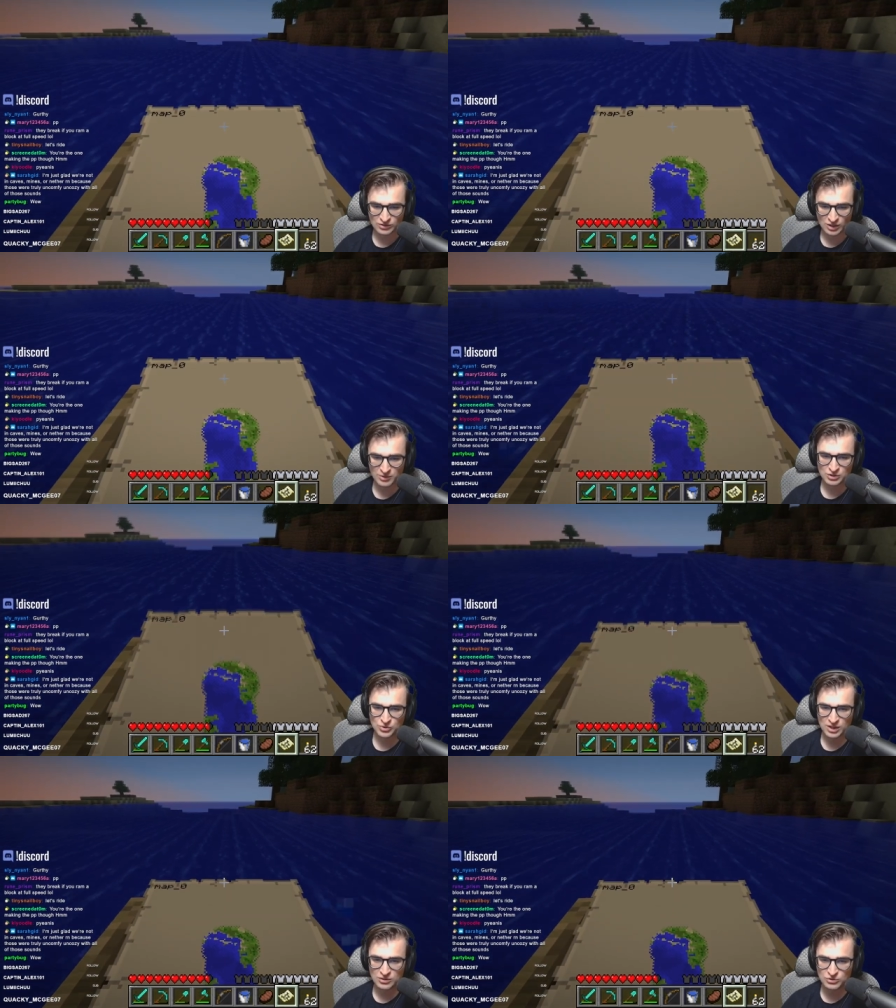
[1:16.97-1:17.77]
Here. I'm going to
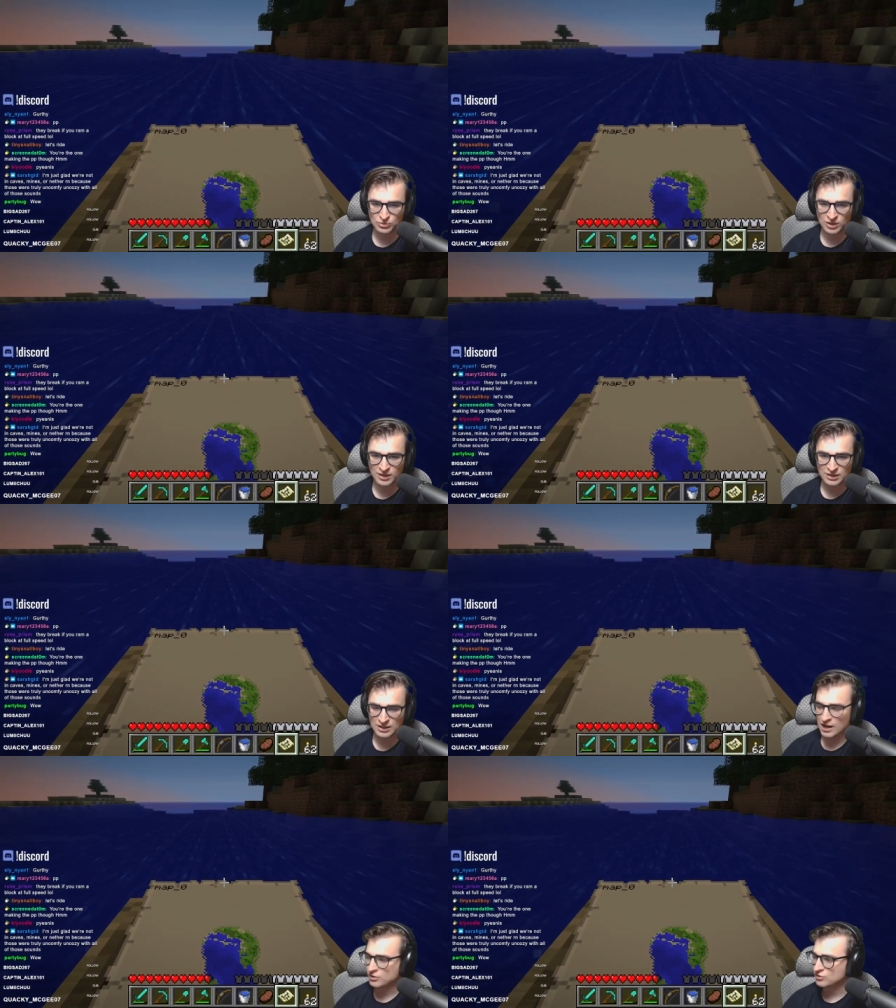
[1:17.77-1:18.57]
try to do like
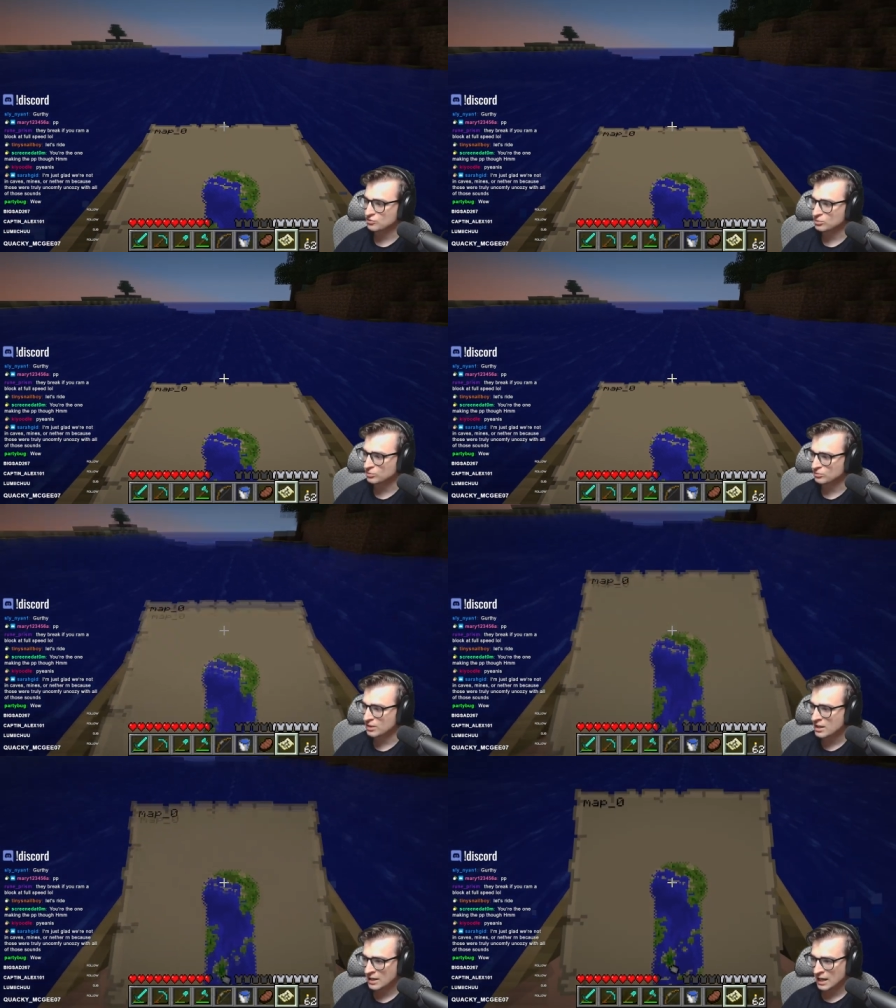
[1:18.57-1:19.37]
how you
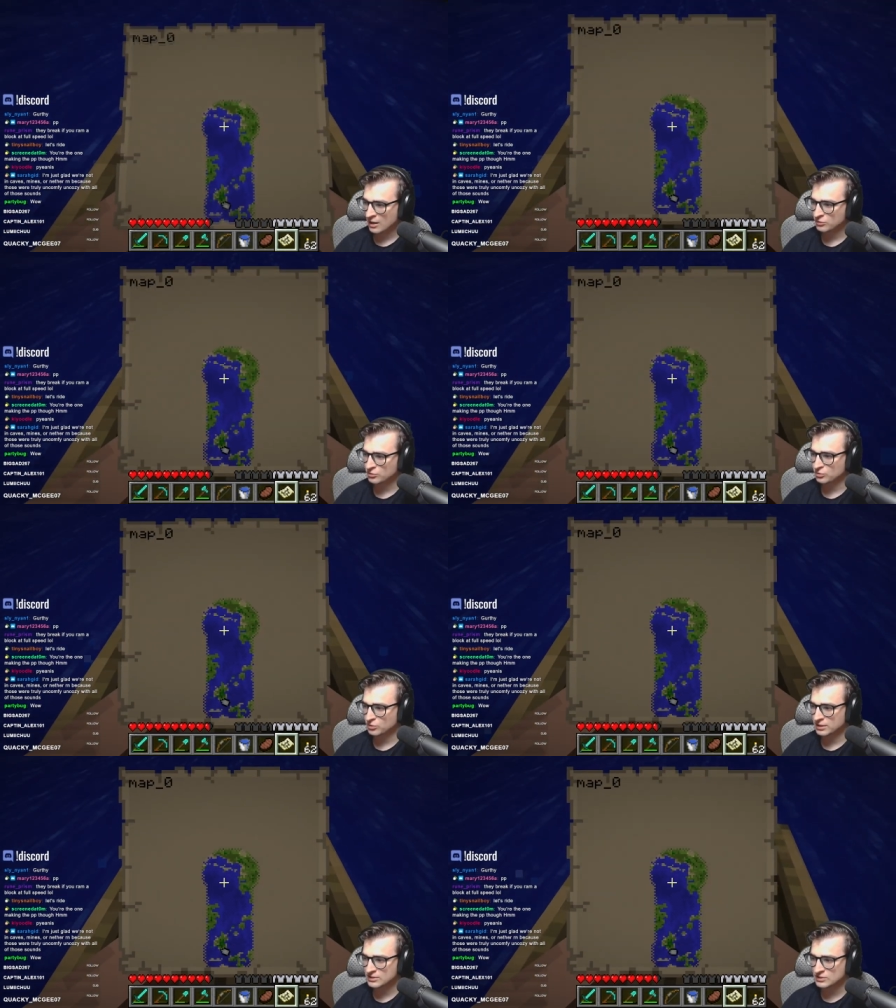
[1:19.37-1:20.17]
how you
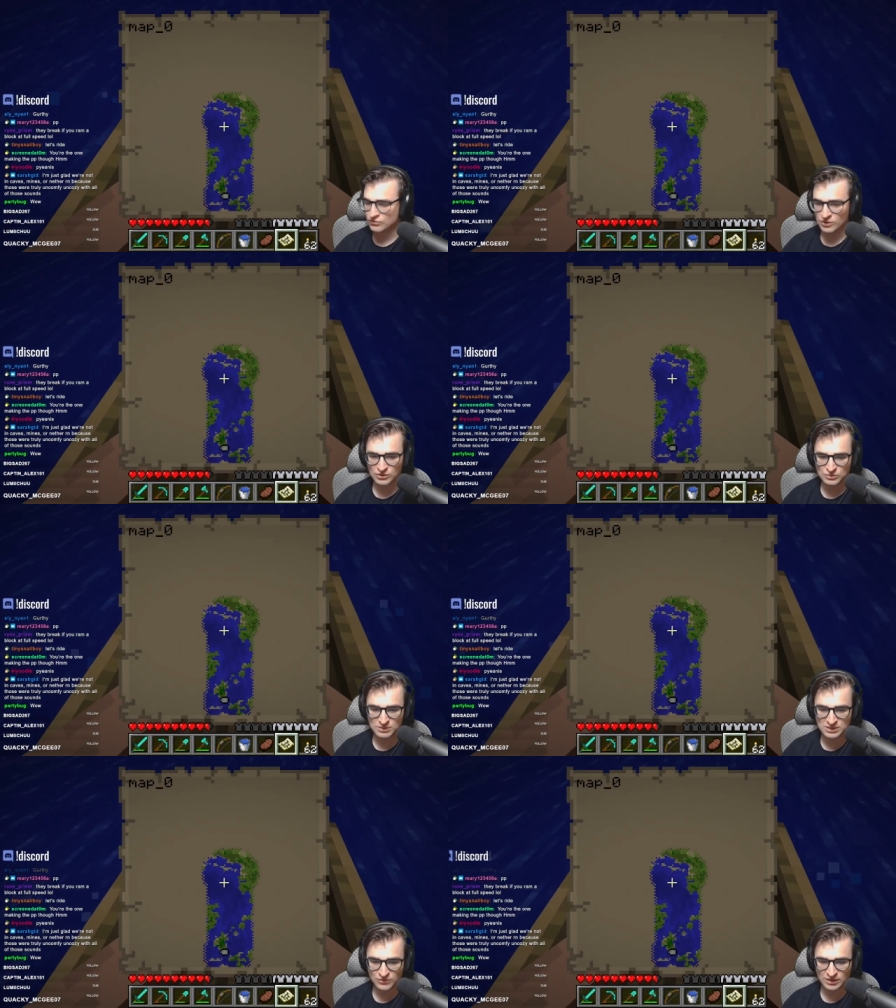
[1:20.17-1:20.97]
and this is very
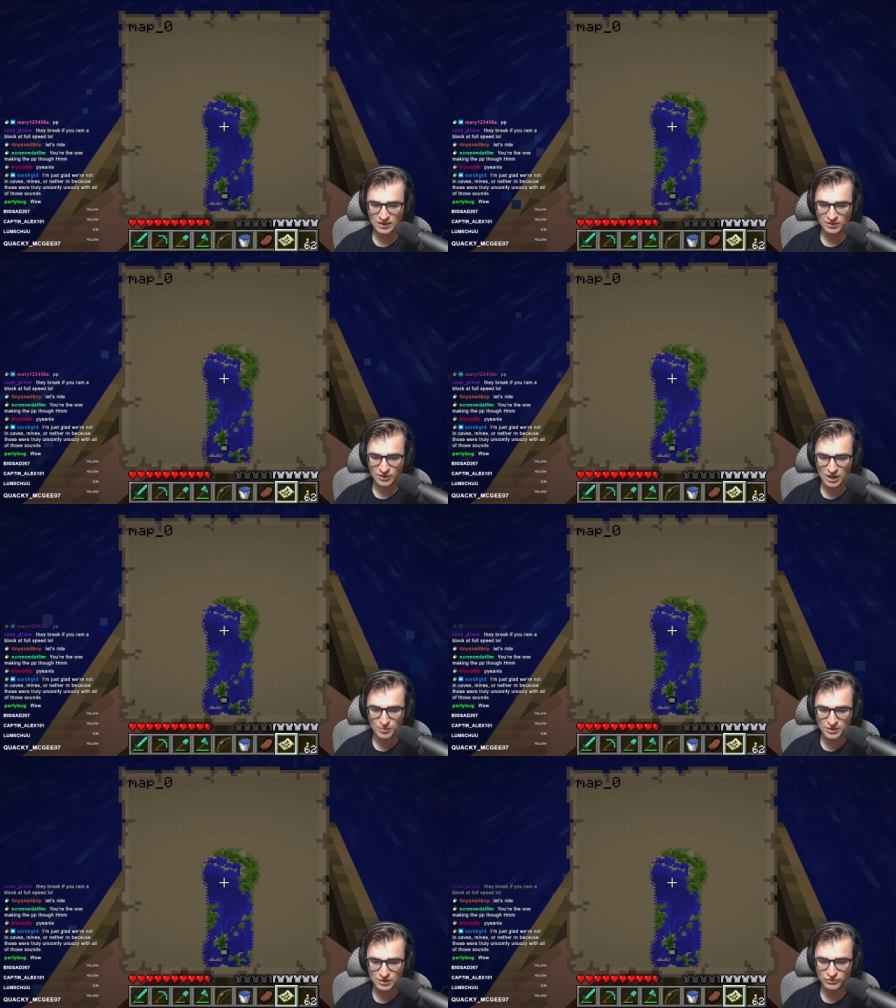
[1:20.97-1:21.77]
specific. I don't know how
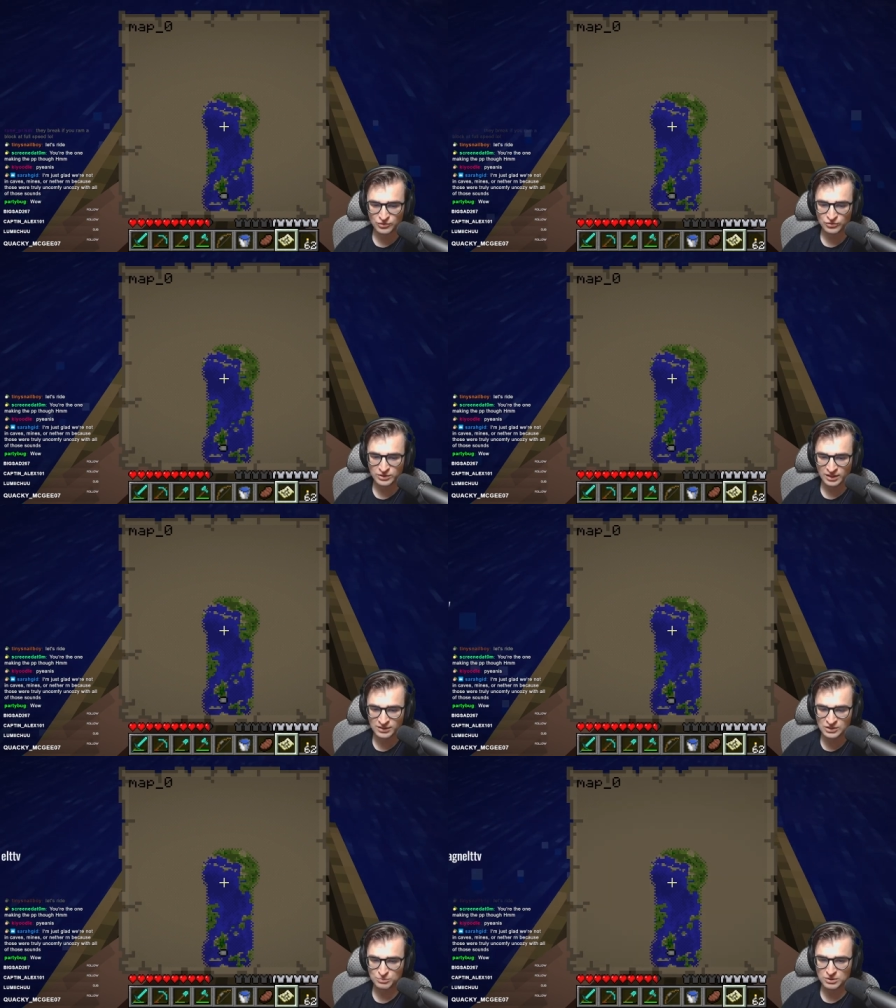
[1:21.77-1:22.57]
many of you done
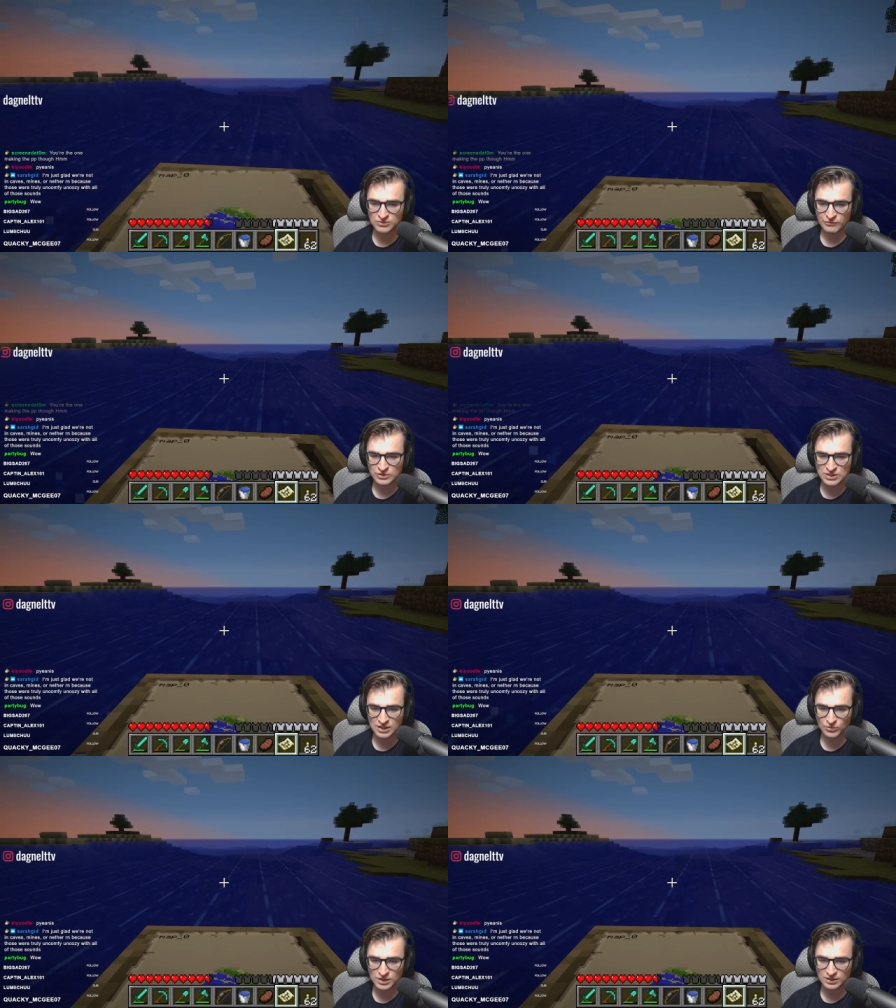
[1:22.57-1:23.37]
this, but have you ever
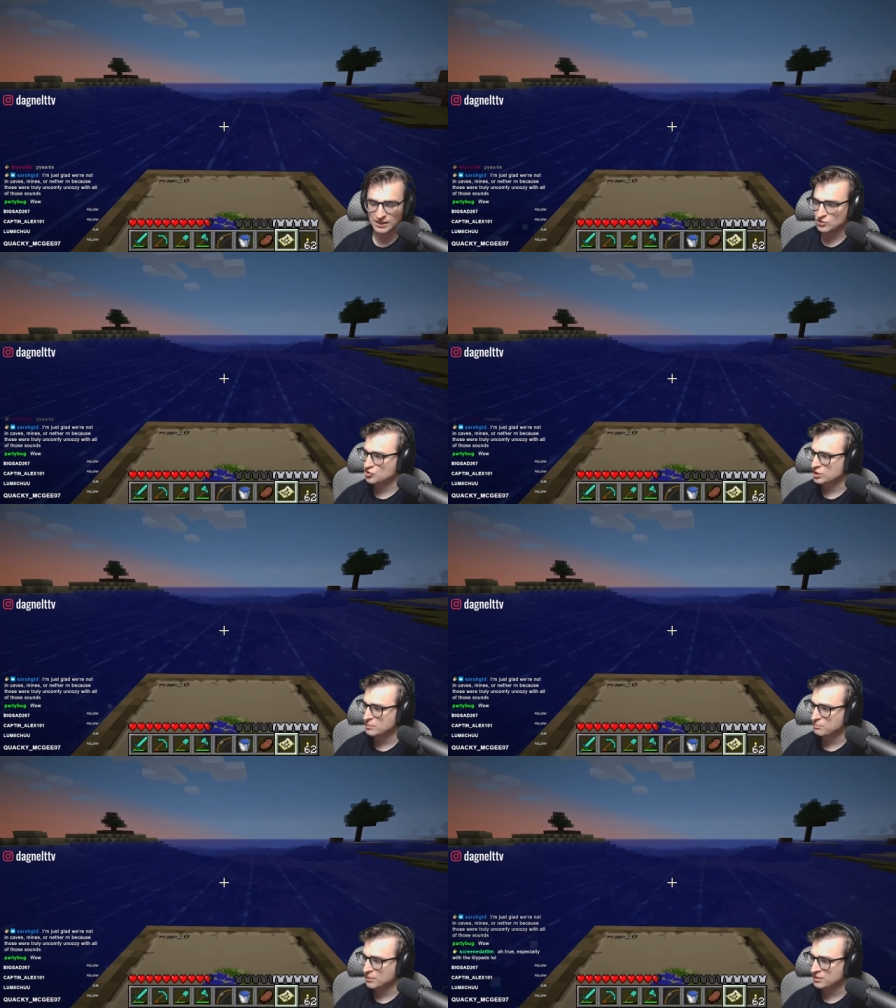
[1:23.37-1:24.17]
decorated like a
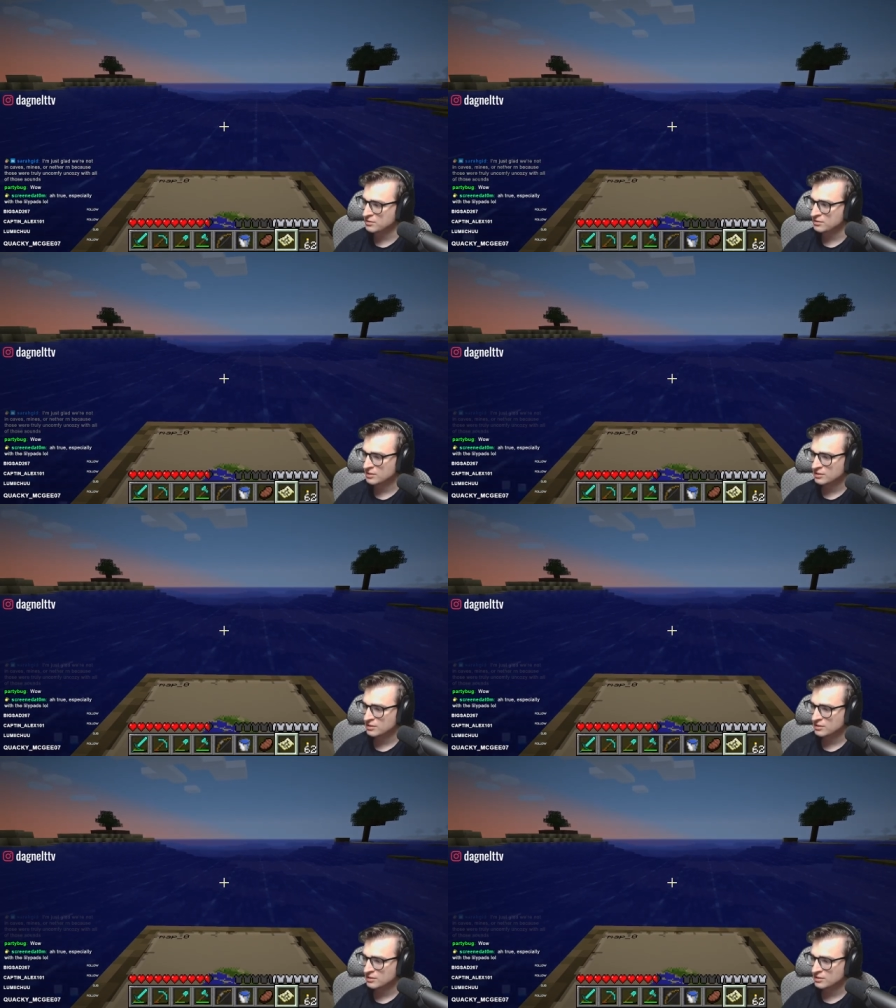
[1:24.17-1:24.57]
cinnamon bun?